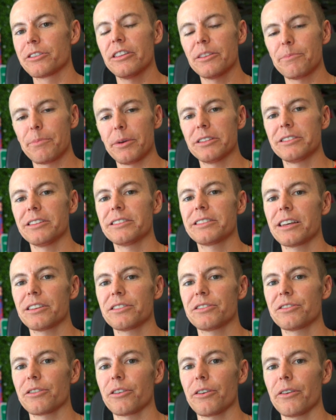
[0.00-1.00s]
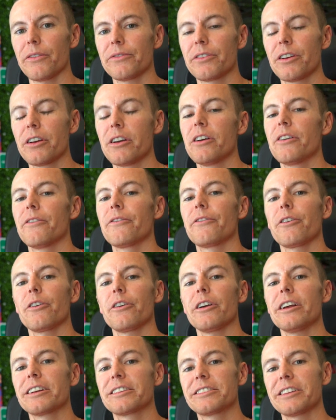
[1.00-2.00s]
the business has served. For
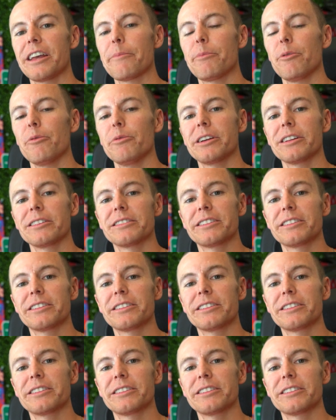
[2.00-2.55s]
example, we can